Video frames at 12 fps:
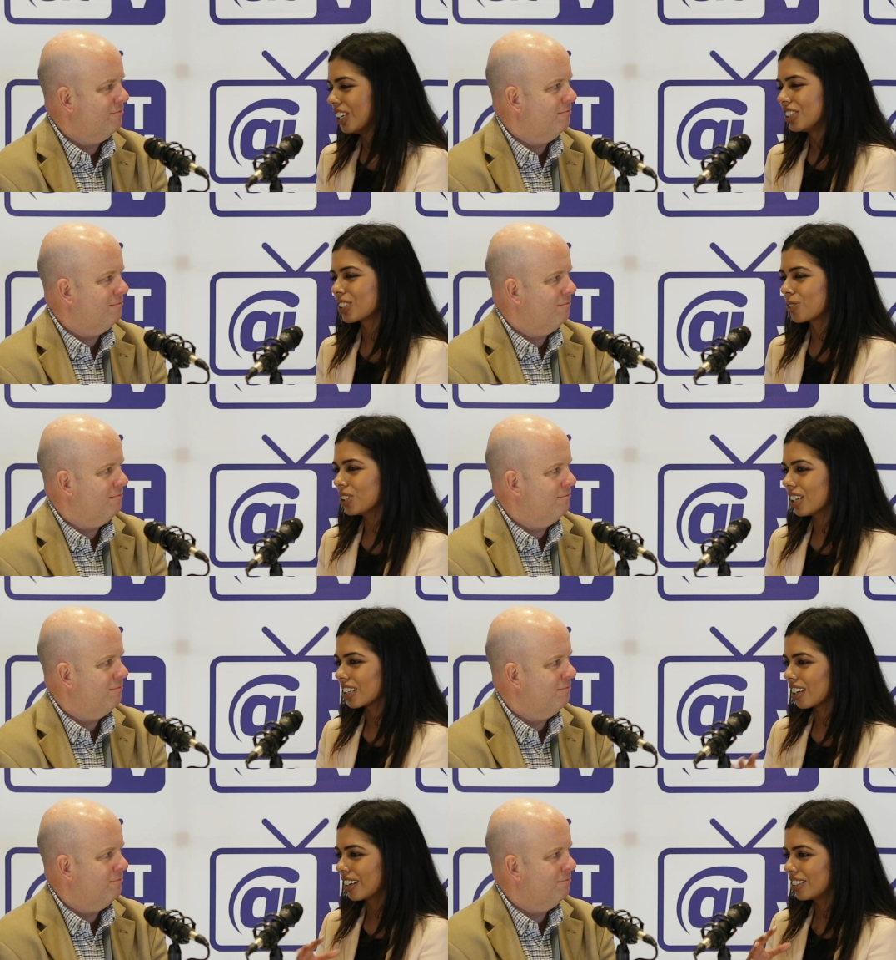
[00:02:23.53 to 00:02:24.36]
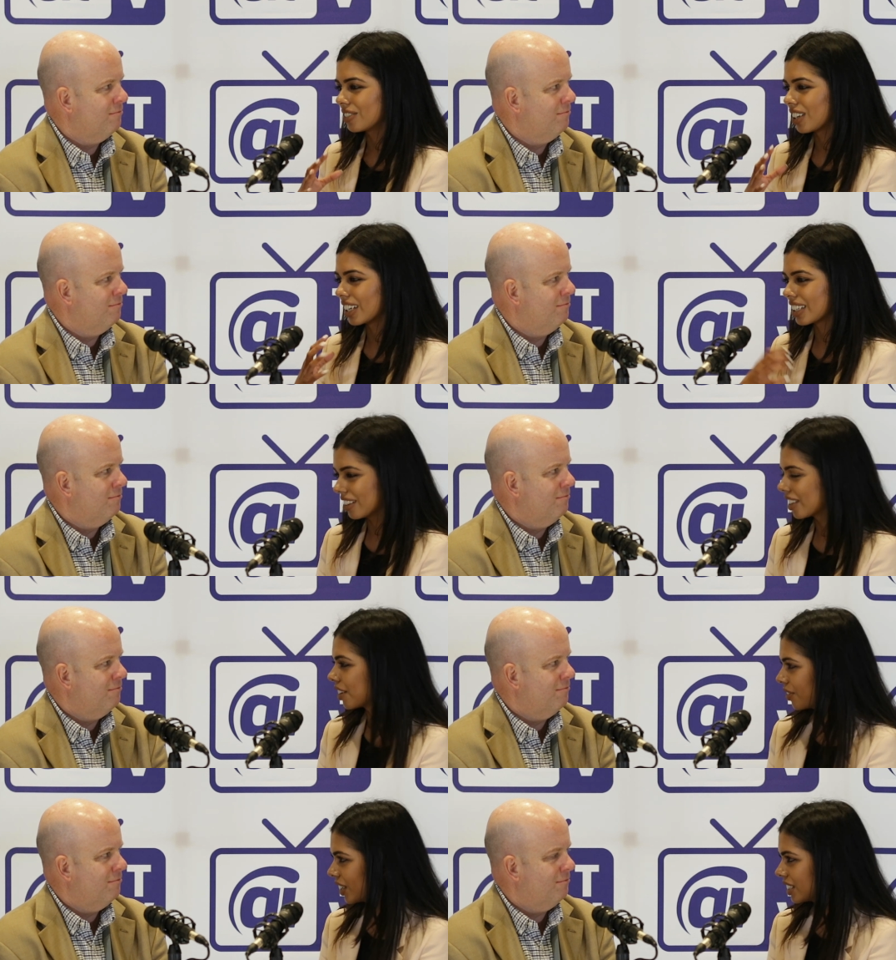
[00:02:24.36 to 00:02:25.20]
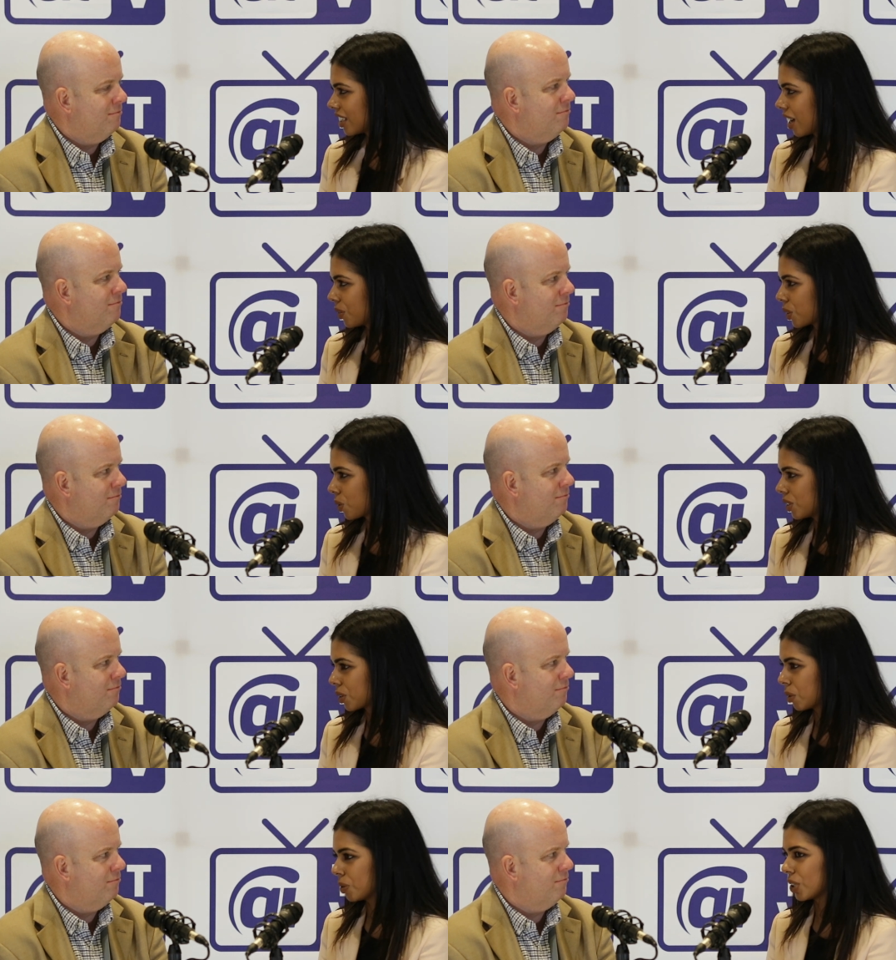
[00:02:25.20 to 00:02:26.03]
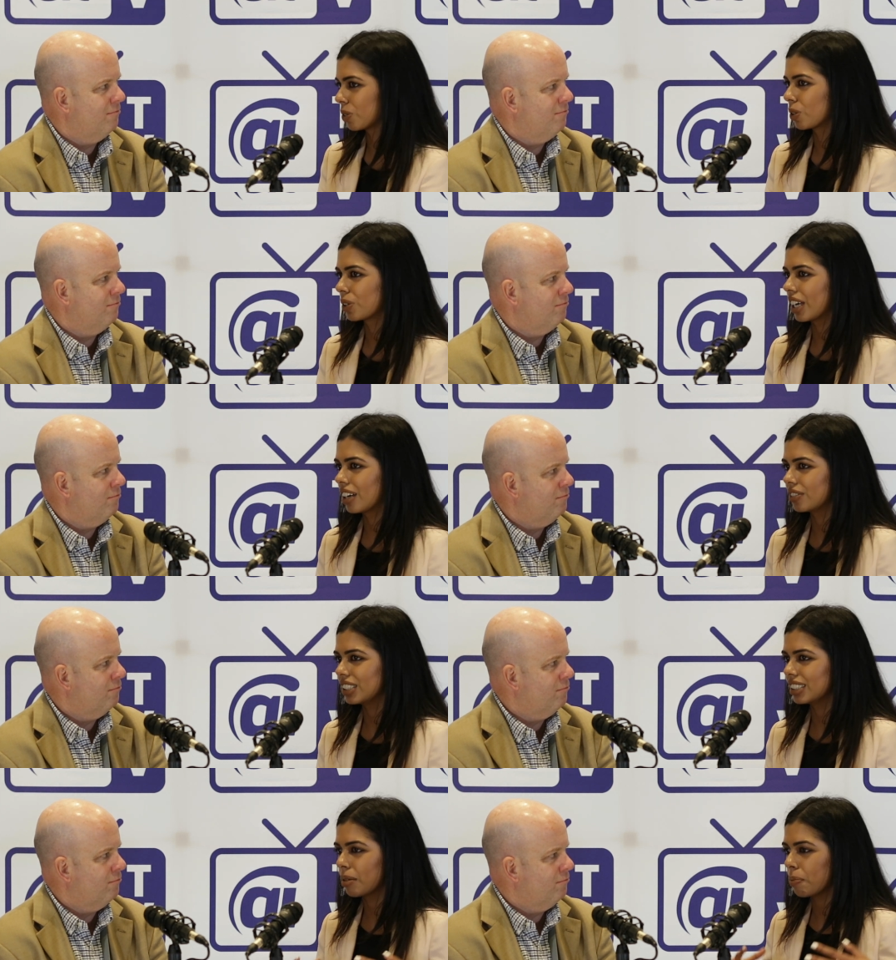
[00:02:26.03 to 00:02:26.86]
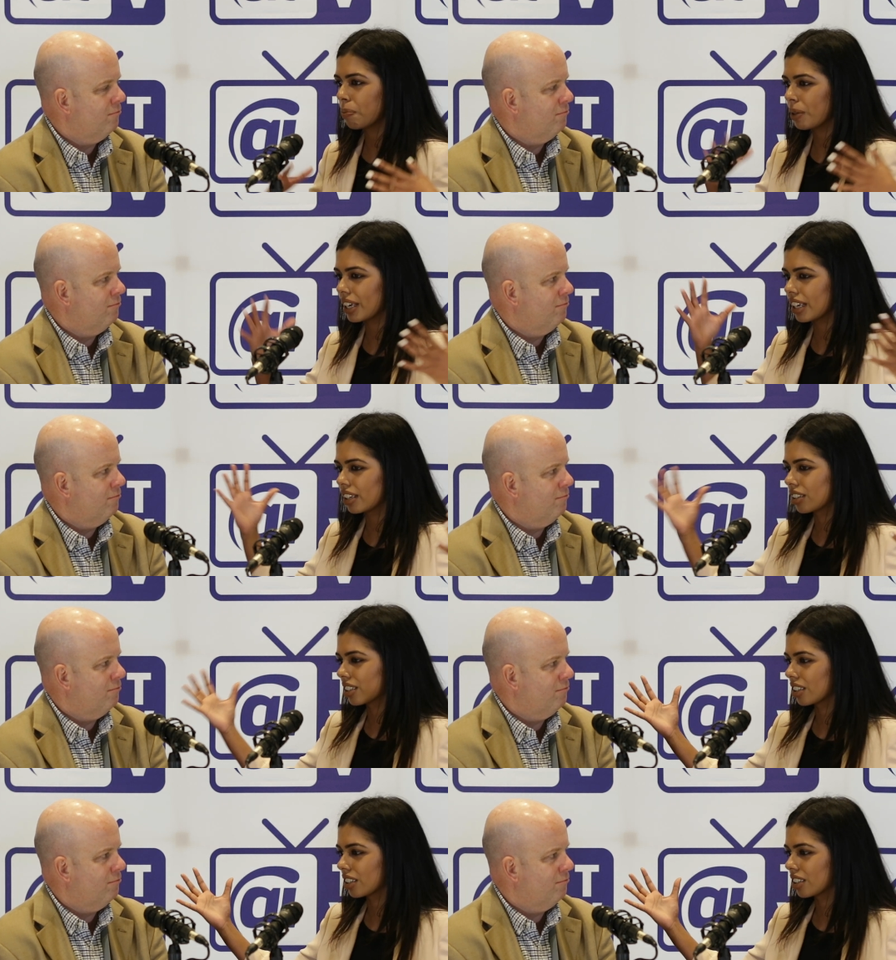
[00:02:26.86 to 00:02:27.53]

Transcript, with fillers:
Speaker 1: So we are kind of like in that phase now with quantum computing, where we have these big